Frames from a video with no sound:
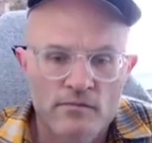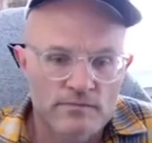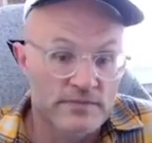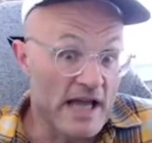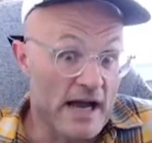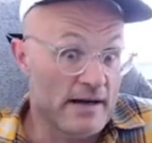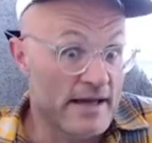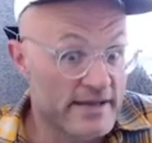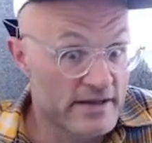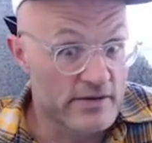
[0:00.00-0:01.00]
Yeah, I
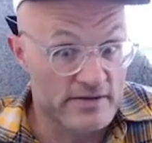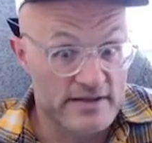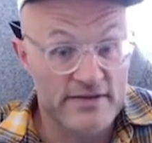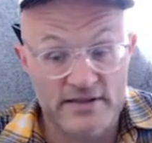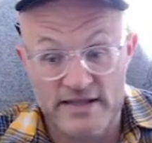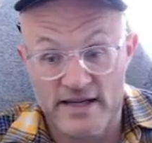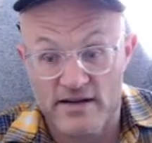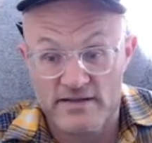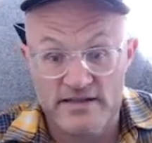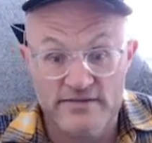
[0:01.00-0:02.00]
think you can definitely take
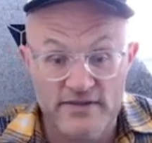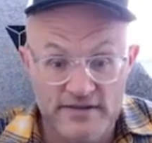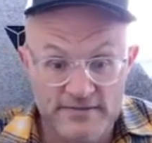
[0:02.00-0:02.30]
on d5.